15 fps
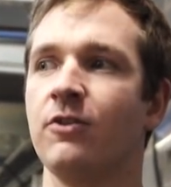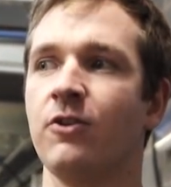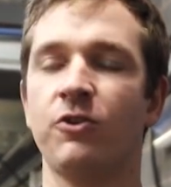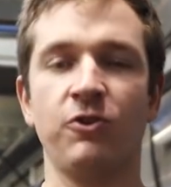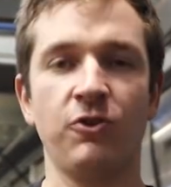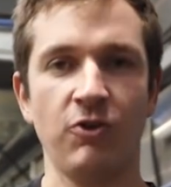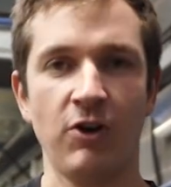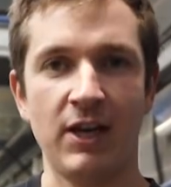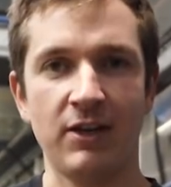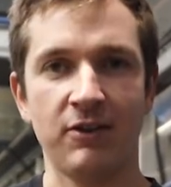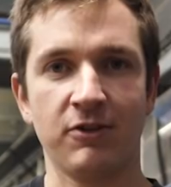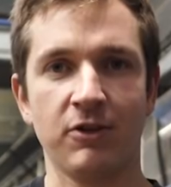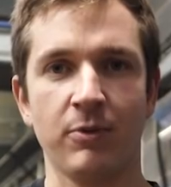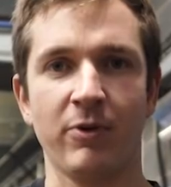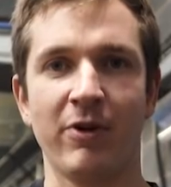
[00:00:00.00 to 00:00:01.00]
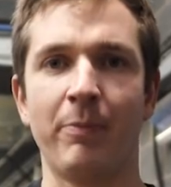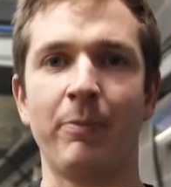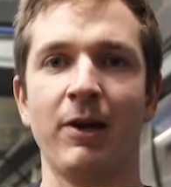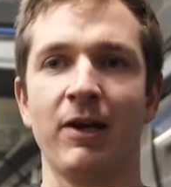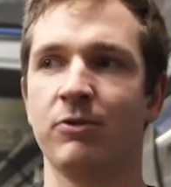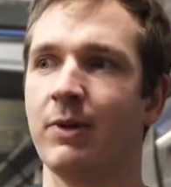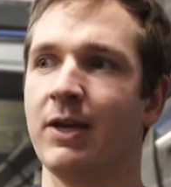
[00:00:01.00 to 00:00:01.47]
screen is going to be
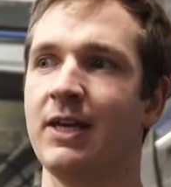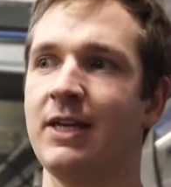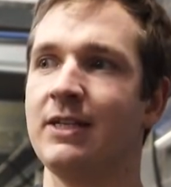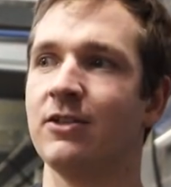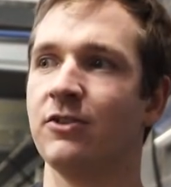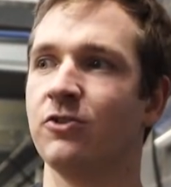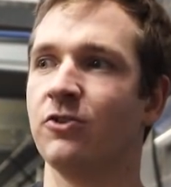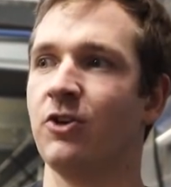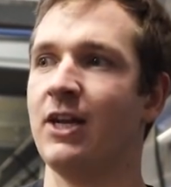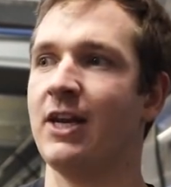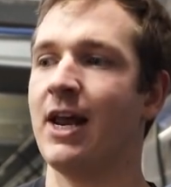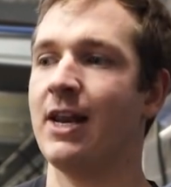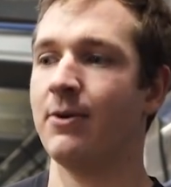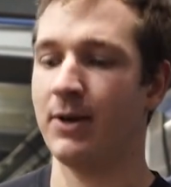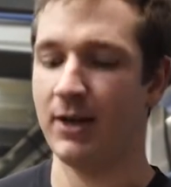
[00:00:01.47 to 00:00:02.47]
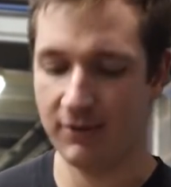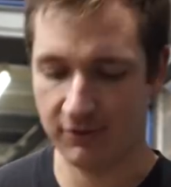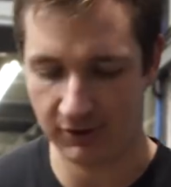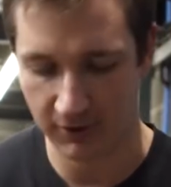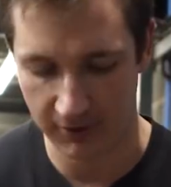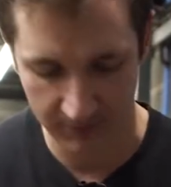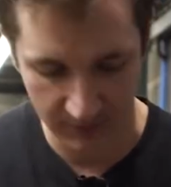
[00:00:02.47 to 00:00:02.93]
replaced with a heated screen anyway,
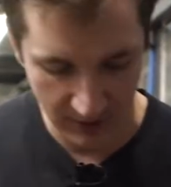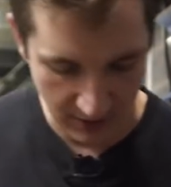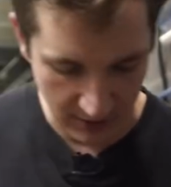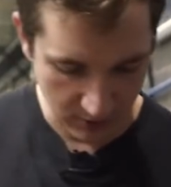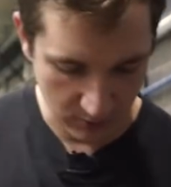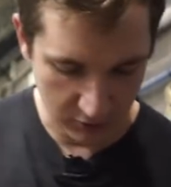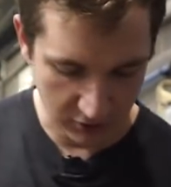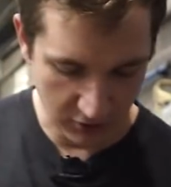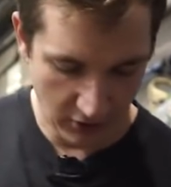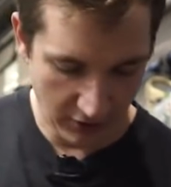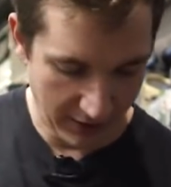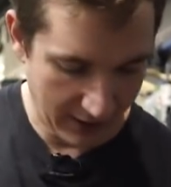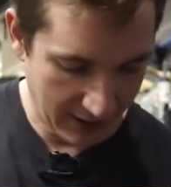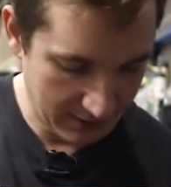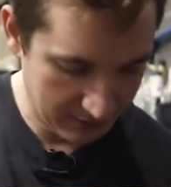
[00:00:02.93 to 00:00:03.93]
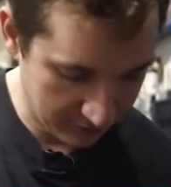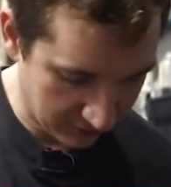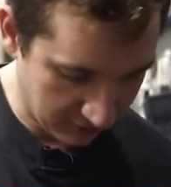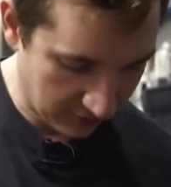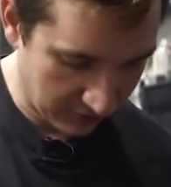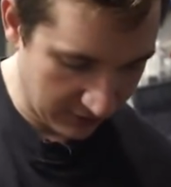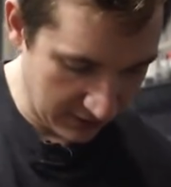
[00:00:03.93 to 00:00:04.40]
so we'll sort that out.
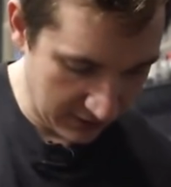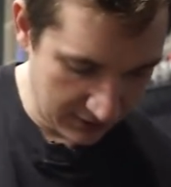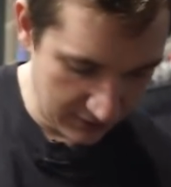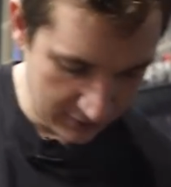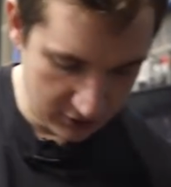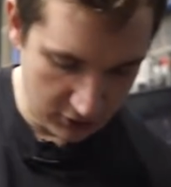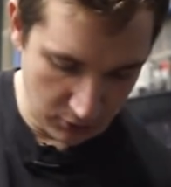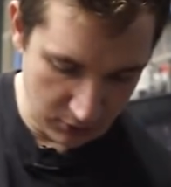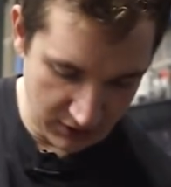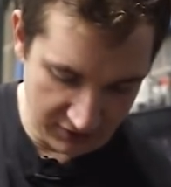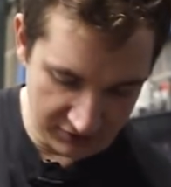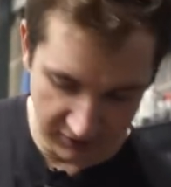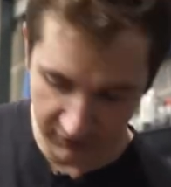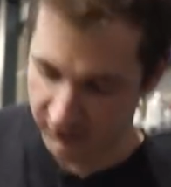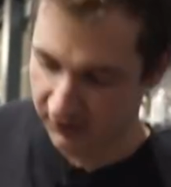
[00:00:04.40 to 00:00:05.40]
So two decent